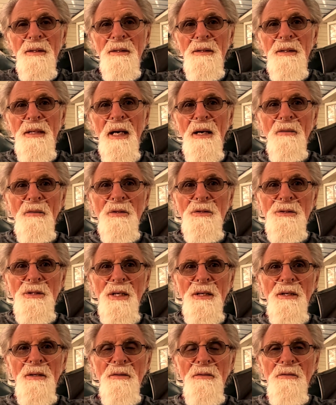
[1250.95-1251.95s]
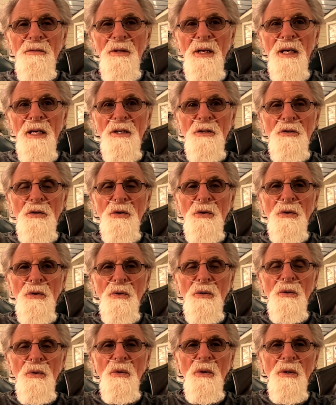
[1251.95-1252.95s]
that was end of day
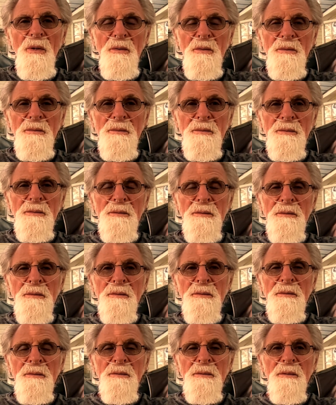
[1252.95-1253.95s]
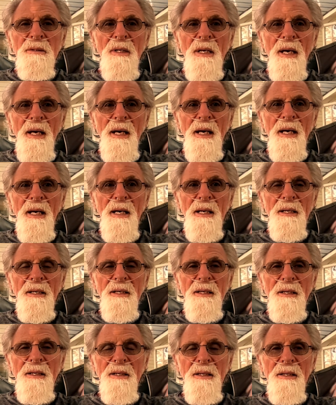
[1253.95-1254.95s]
two.
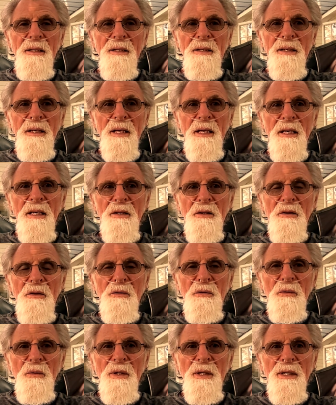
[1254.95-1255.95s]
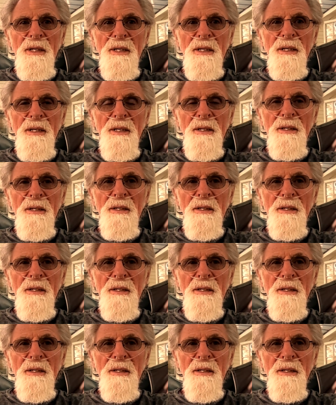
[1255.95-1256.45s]
And day three,